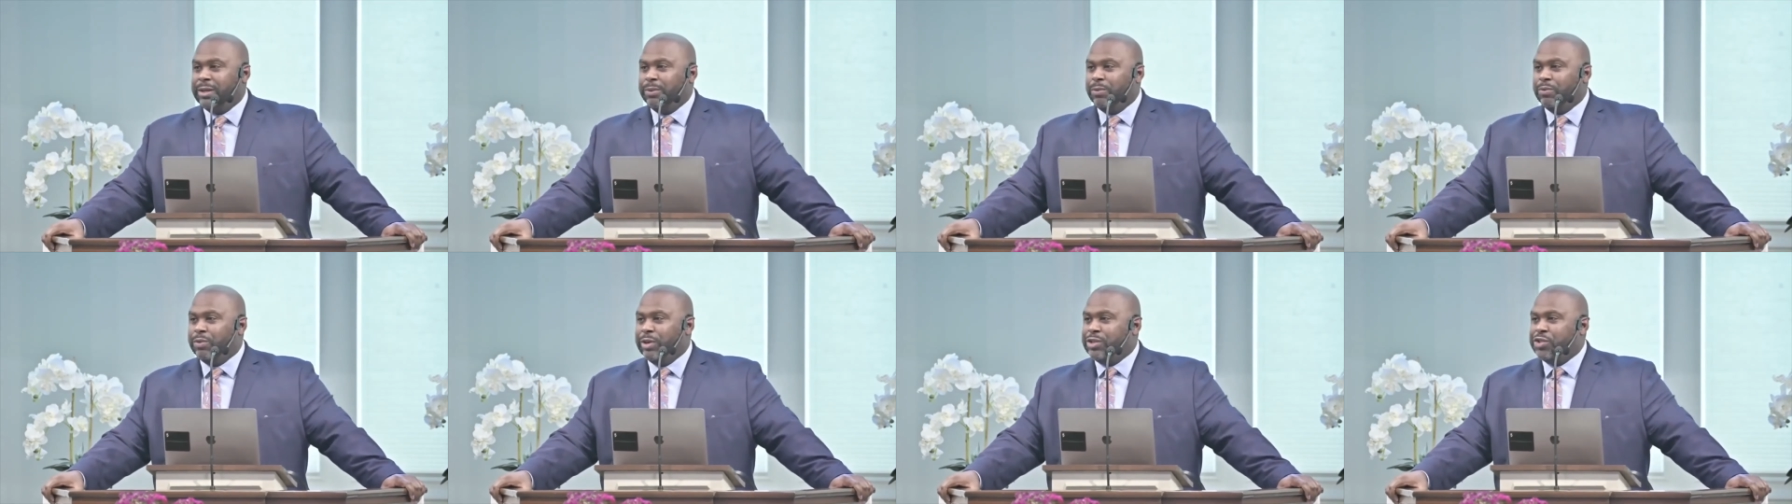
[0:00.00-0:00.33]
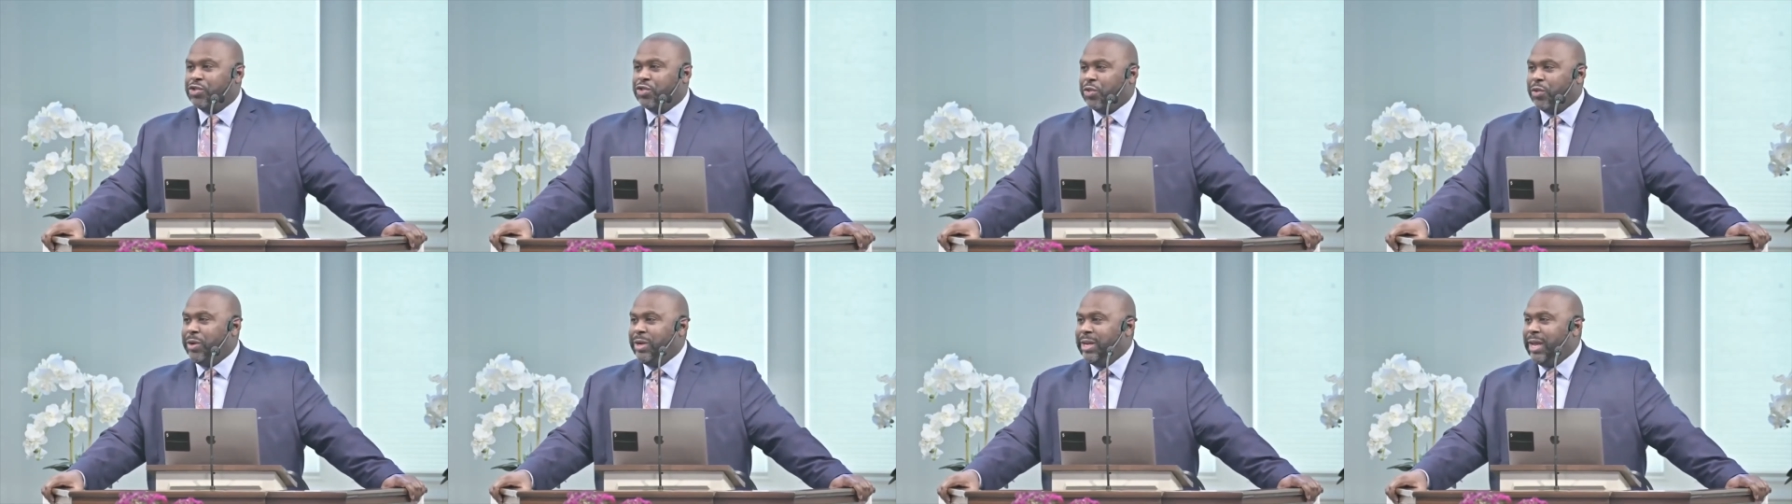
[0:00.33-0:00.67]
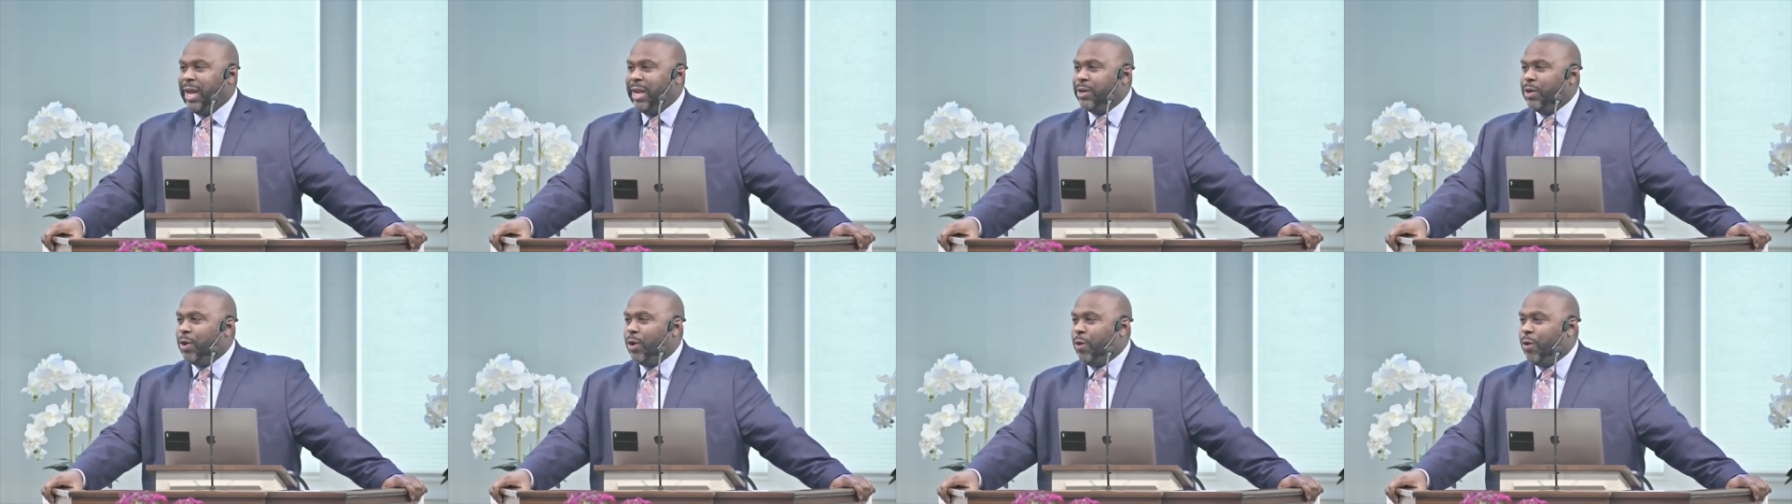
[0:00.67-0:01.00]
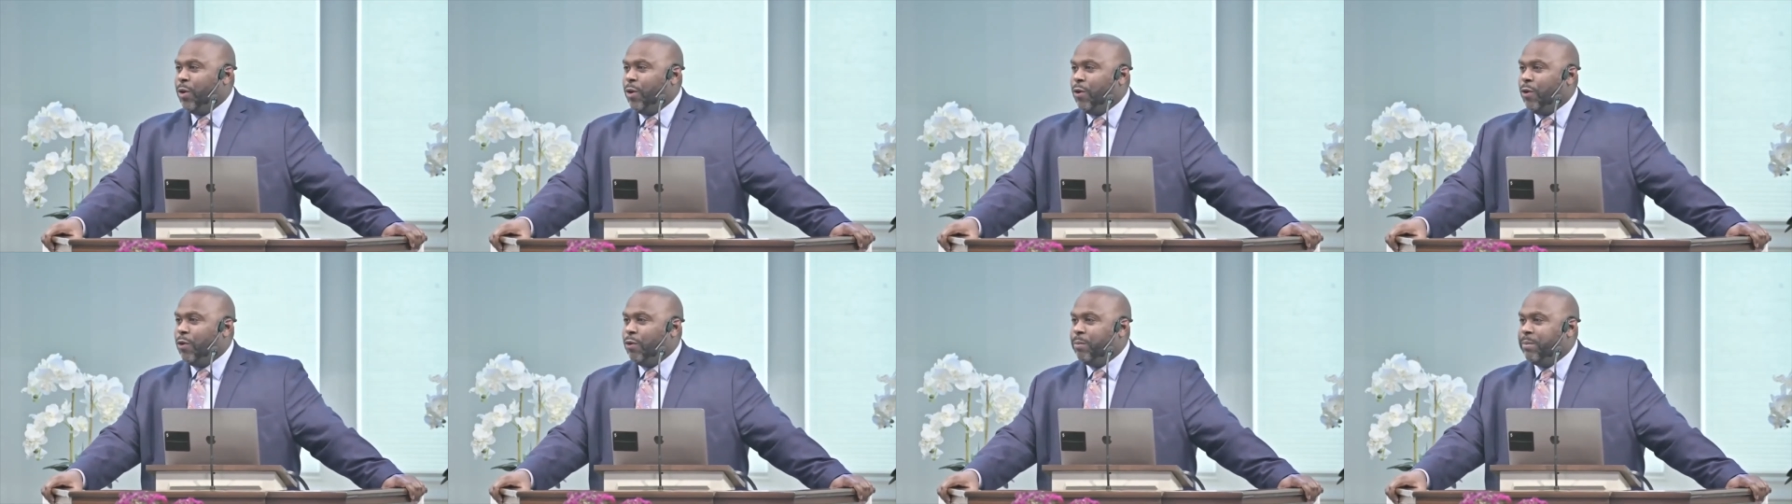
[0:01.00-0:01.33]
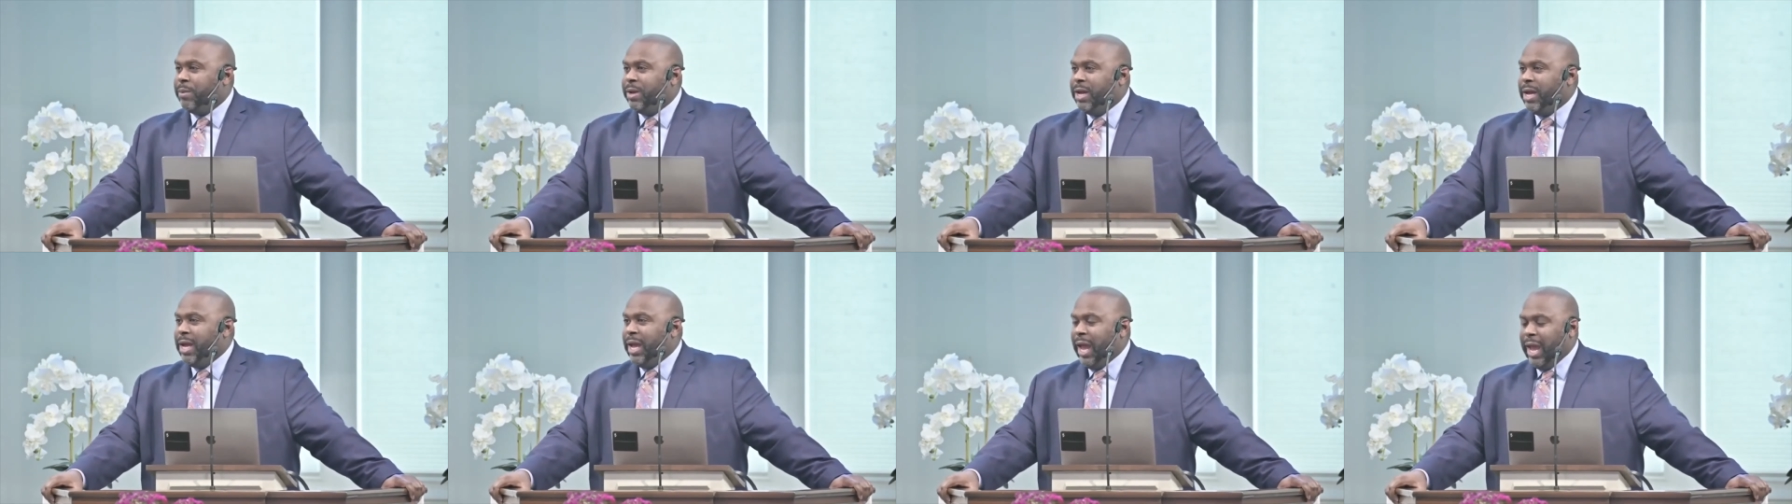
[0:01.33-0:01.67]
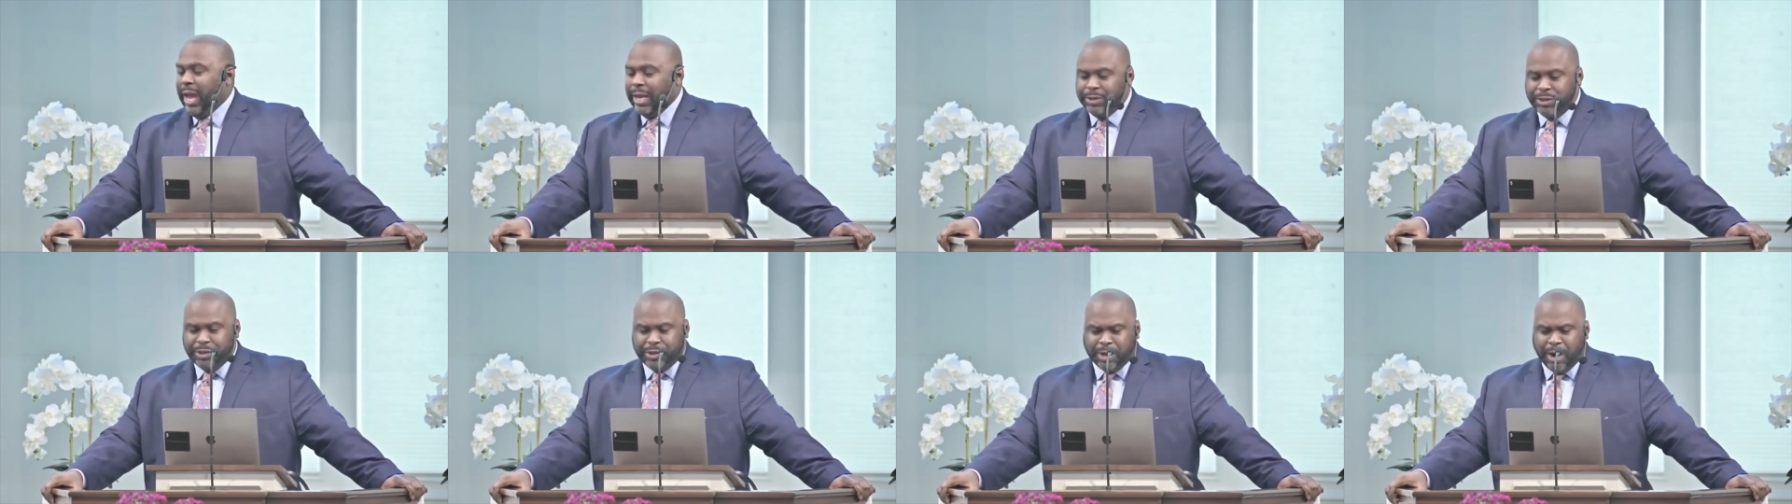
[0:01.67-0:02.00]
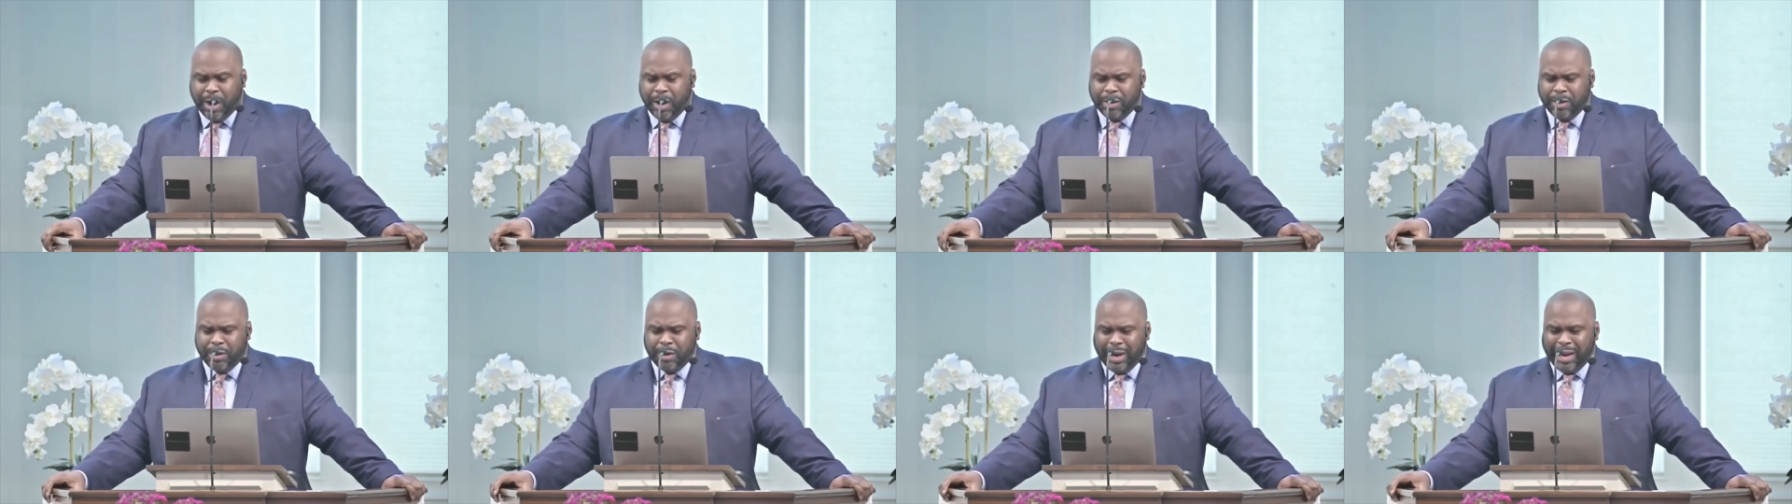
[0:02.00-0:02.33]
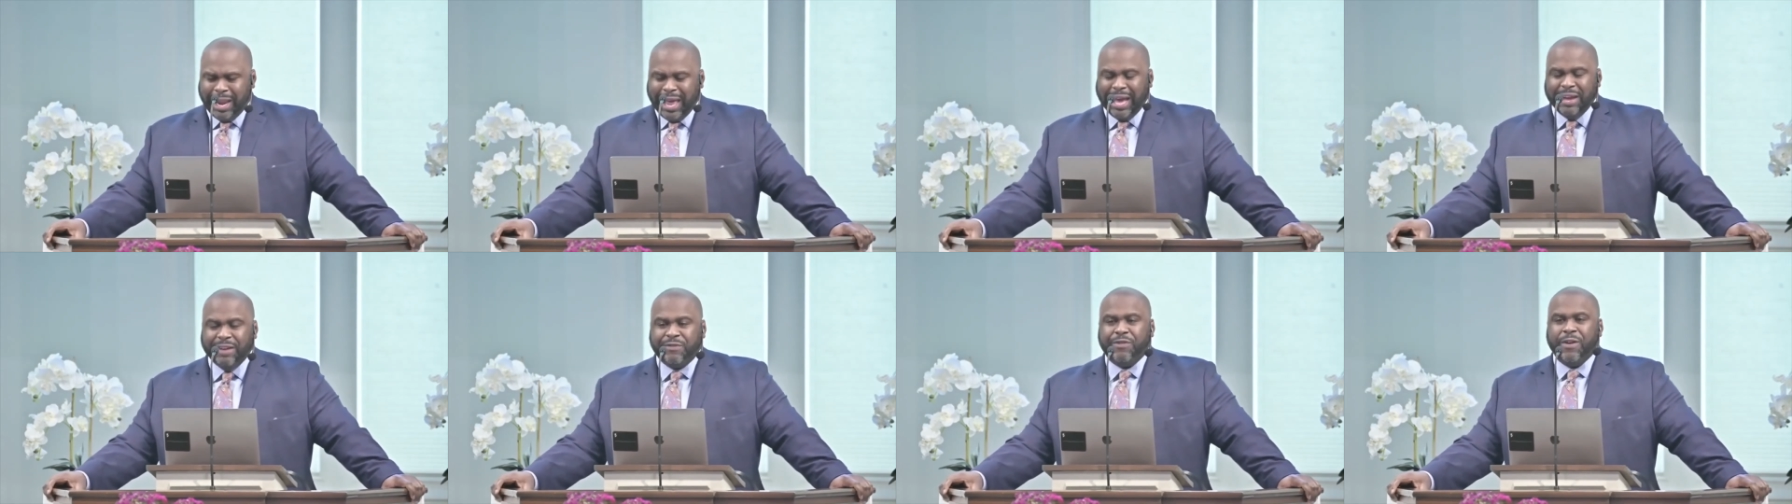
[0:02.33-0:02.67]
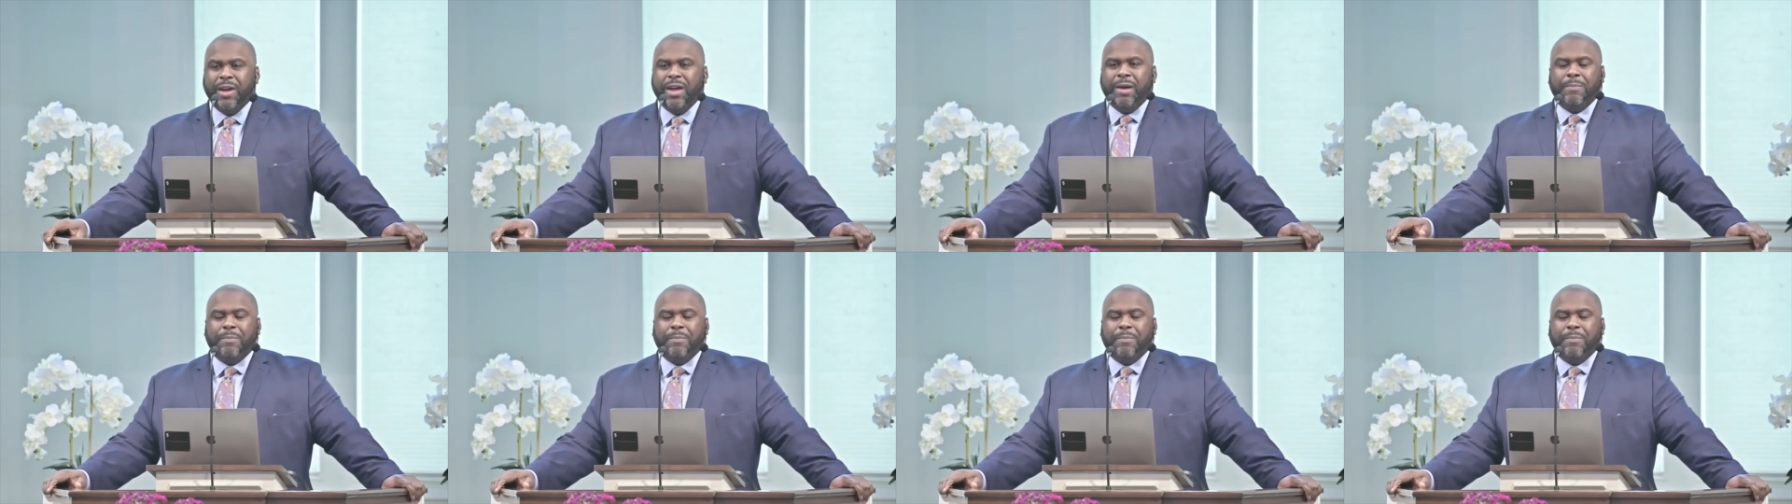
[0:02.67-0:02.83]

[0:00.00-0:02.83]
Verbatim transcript: retreat and go home and start her life.